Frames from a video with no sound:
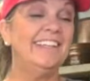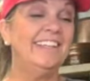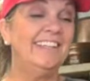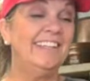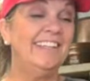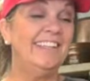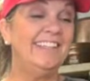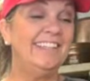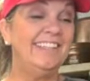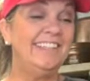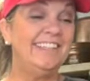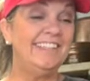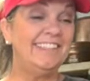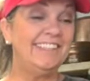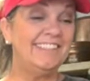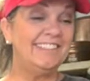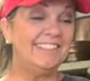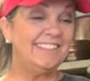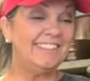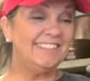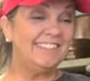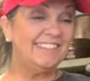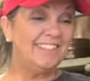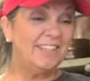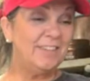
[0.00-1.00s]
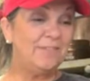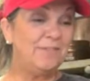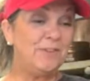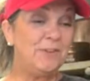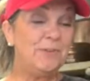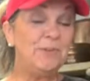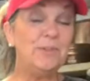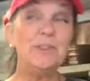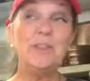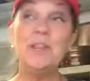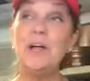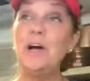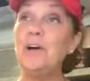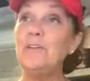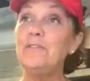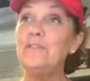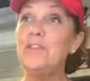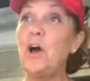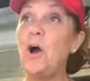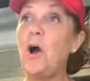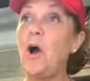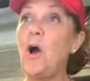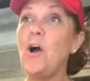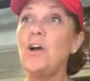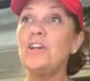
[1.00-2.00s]
It is. If you love the
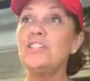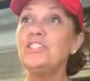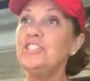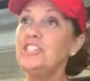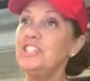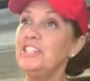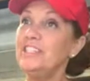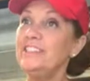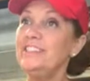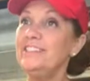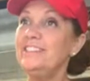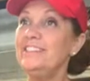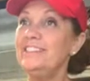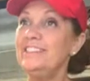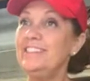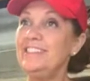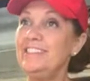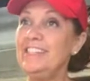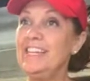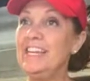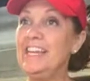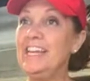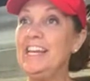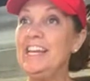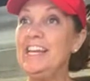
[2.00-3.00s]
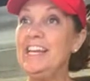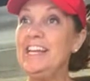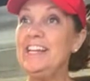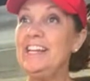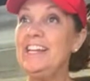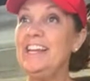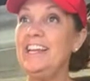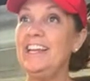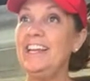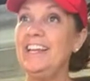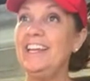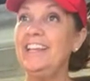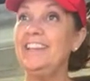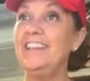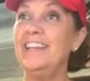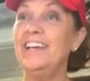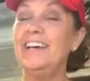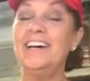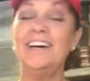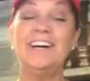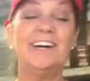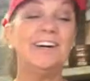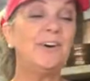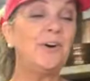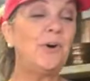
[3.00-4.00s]
auction scene and
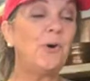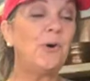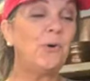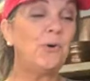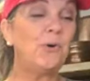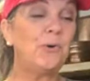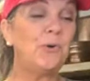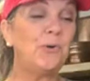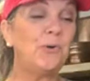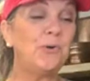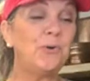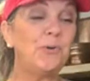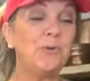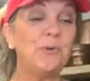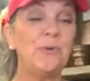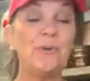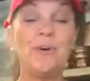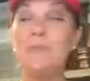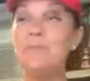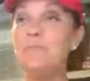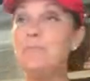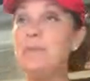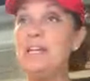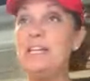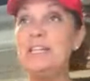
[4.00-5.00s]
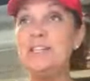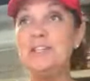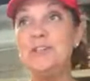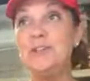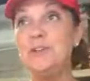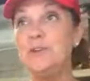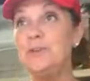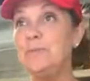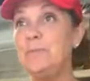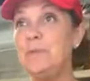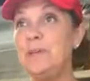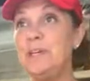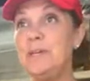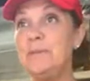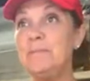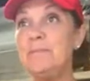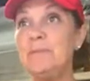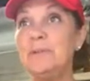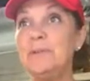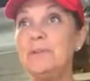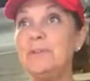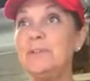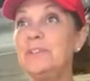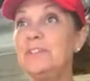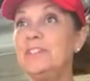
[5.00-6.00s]
the whole meeting new
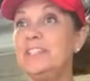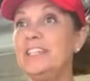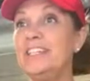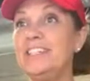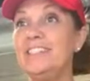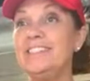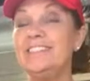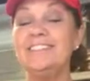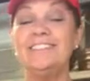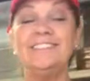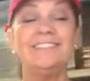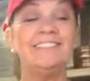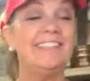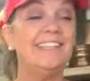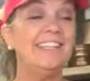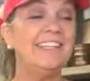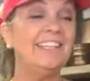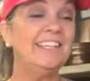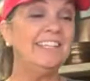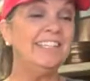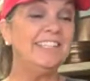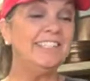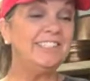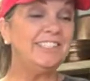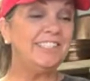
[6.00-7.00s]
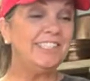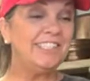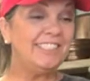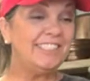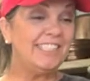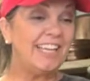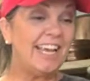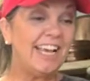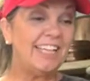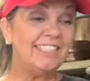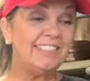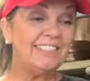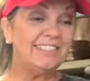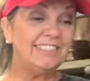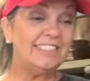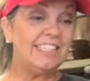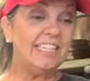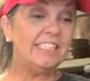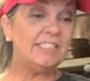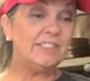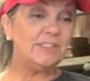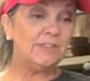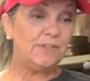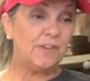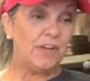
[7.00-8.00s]
people and chit-chatting,
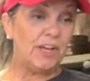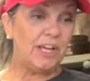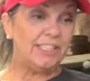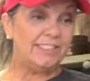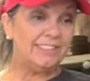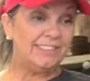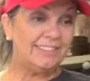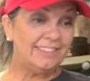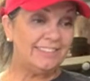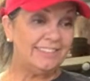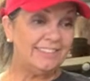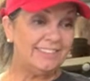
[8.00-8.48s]
it's fun.